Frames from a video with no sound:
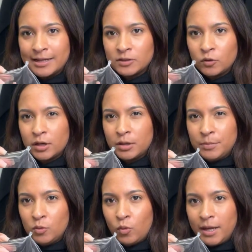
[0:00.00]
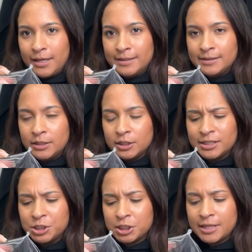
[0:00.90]
so it could be way easier to
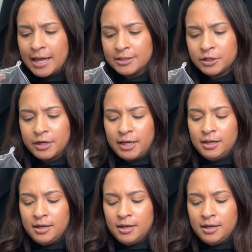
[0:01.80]
just enter in.